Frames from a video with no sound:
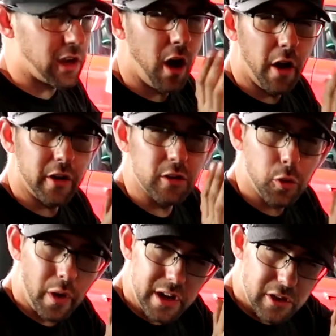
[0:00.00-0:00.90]
like
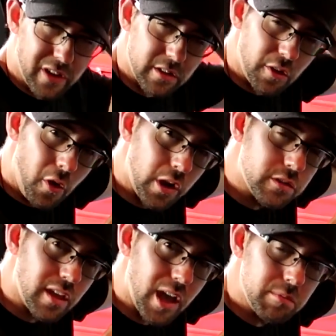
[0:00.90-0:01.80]
120 degrees on the oil
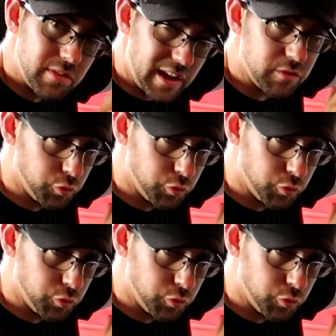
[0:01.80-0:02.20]
temp. So that's